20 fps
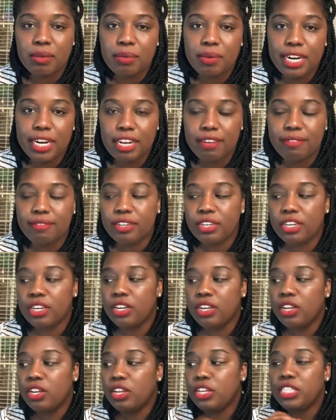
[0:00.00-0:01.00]
or whatever.
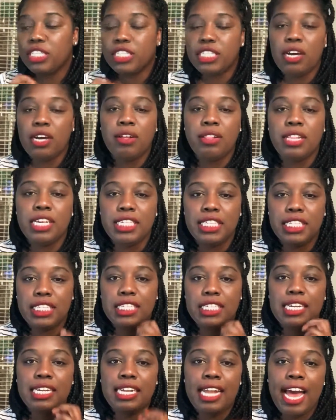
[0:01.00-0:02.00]
So this
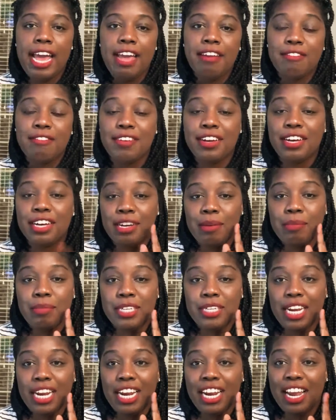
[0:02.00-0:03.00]
is a life
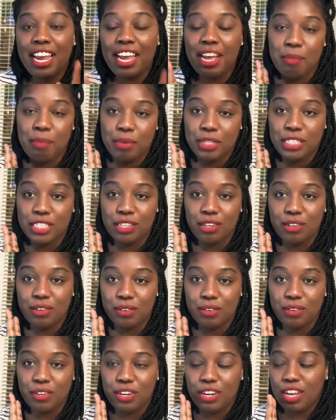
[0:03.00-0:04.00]
update
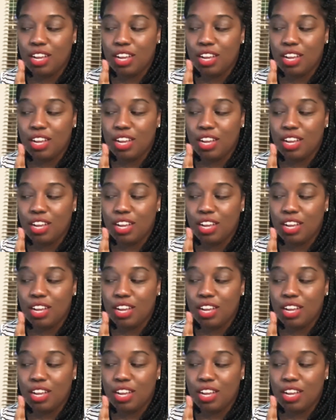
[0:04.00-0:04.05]
episode.